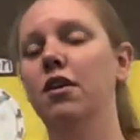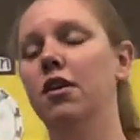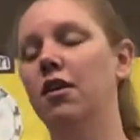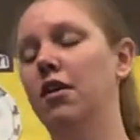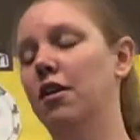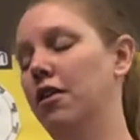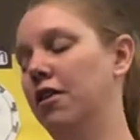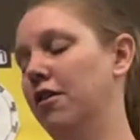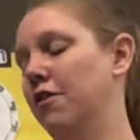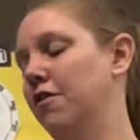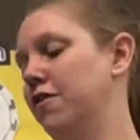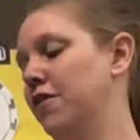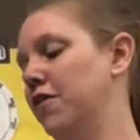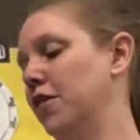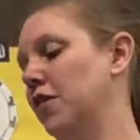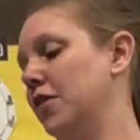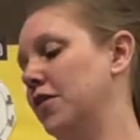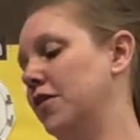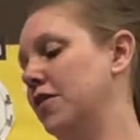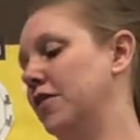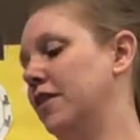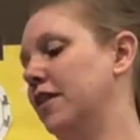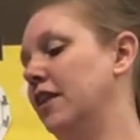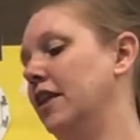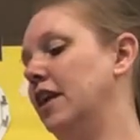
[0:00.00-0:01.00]

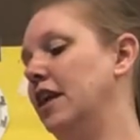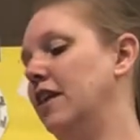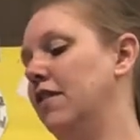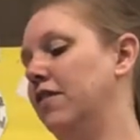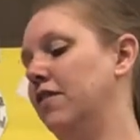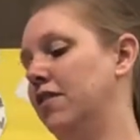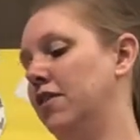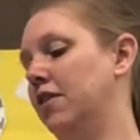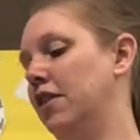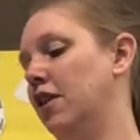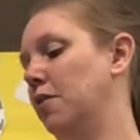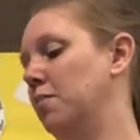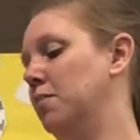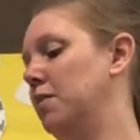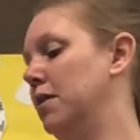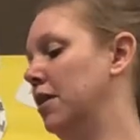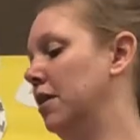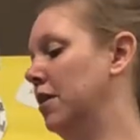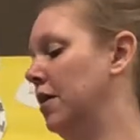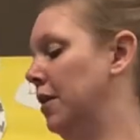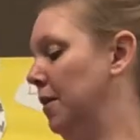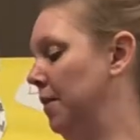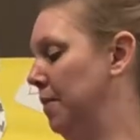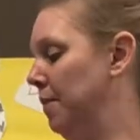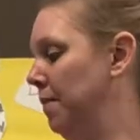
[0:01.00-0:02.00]
first leaves that
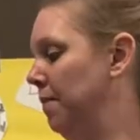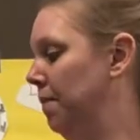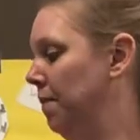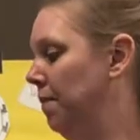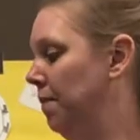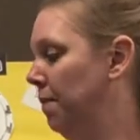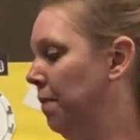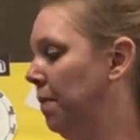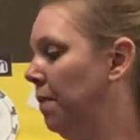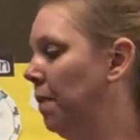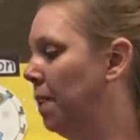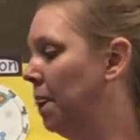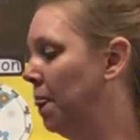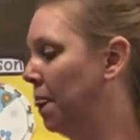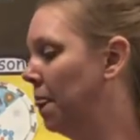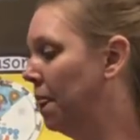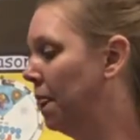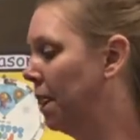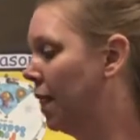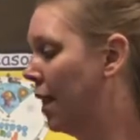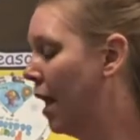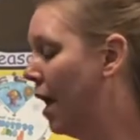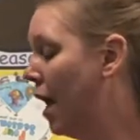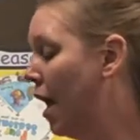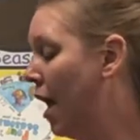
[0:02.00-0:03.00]
appear.
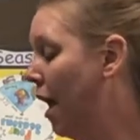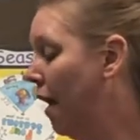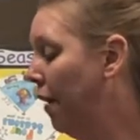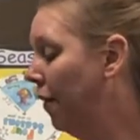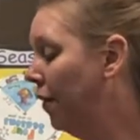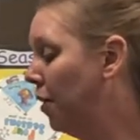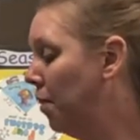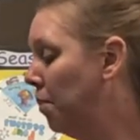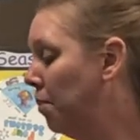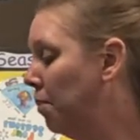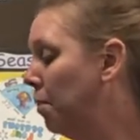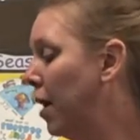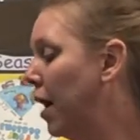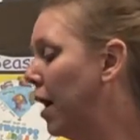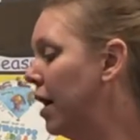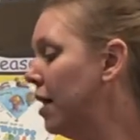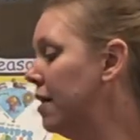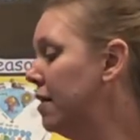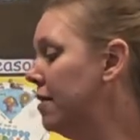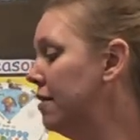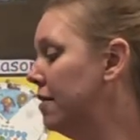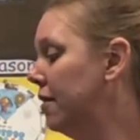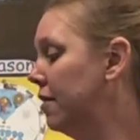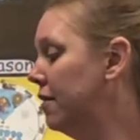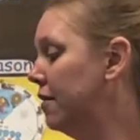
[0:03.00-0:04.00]
The
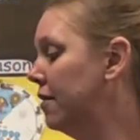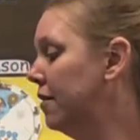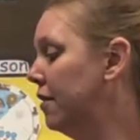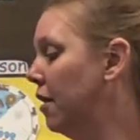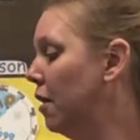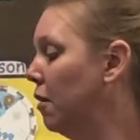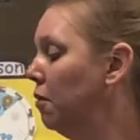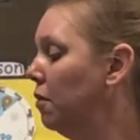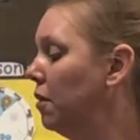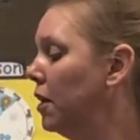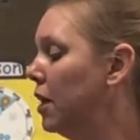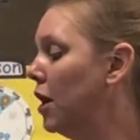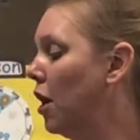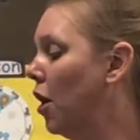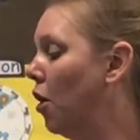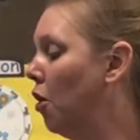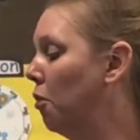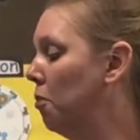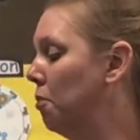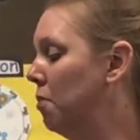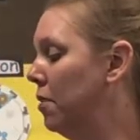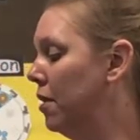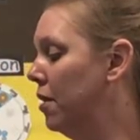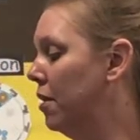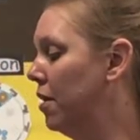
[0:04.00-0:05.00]
buds slowly
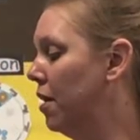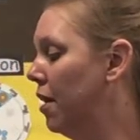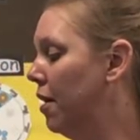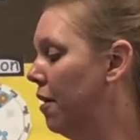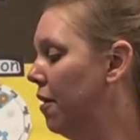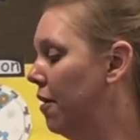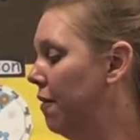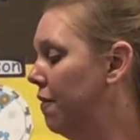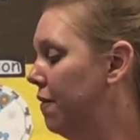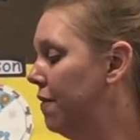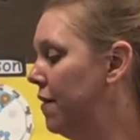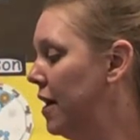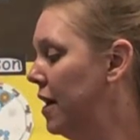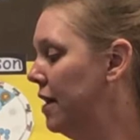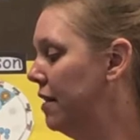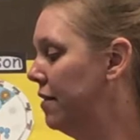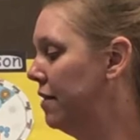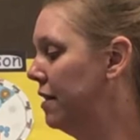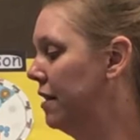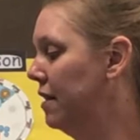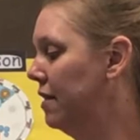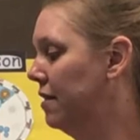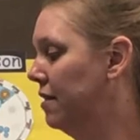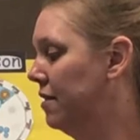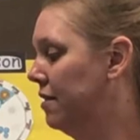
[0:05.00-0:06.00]
open,
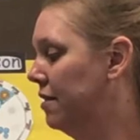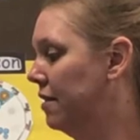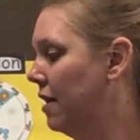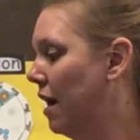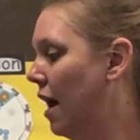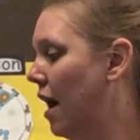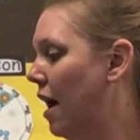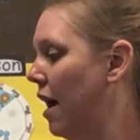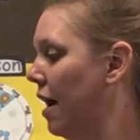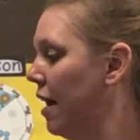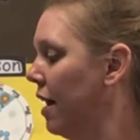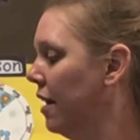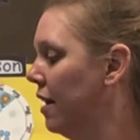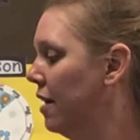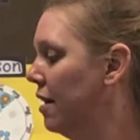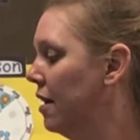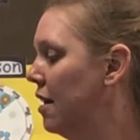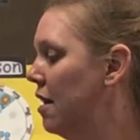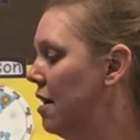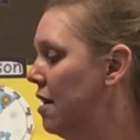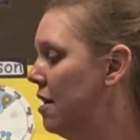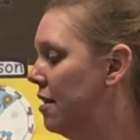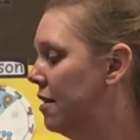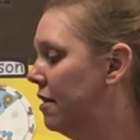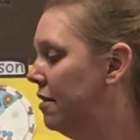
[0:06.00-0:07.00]
facing the sky.
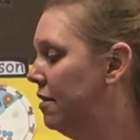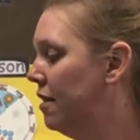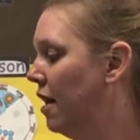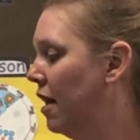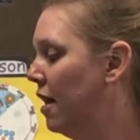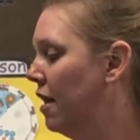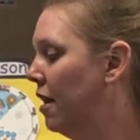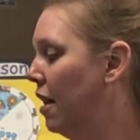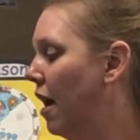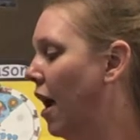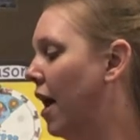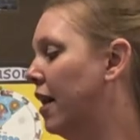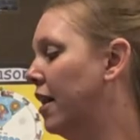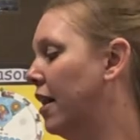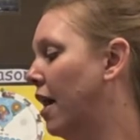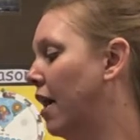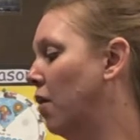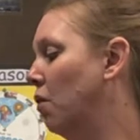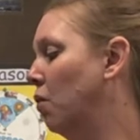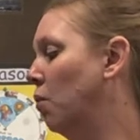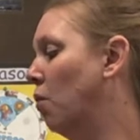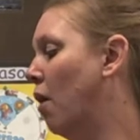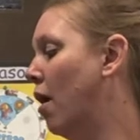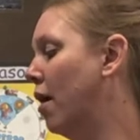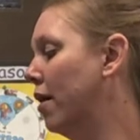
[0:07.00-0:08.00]
Sunlight
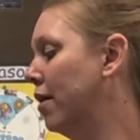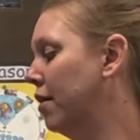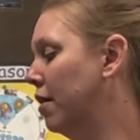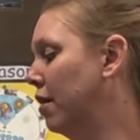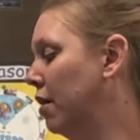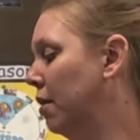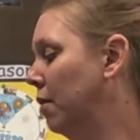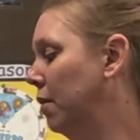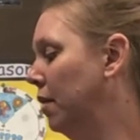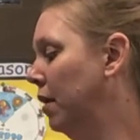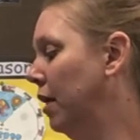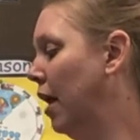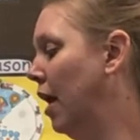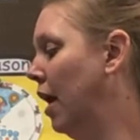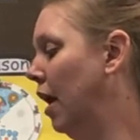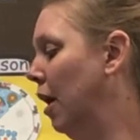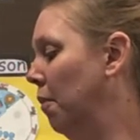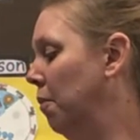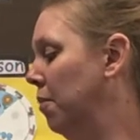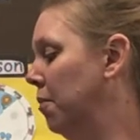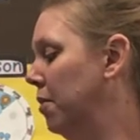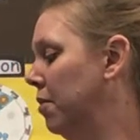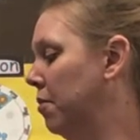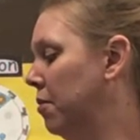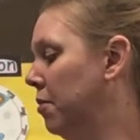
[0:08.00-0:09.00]
and water will
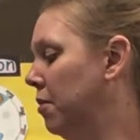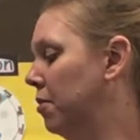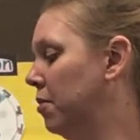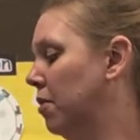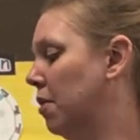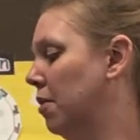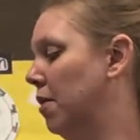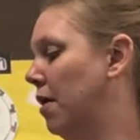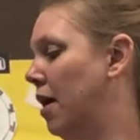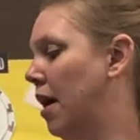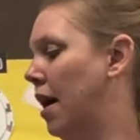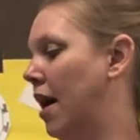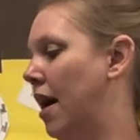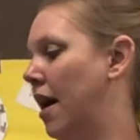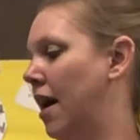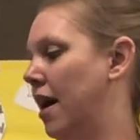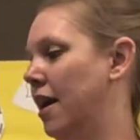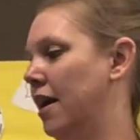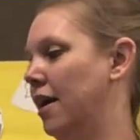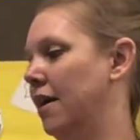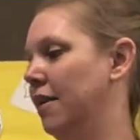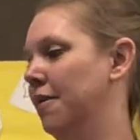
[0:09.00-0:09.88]
help them grow high.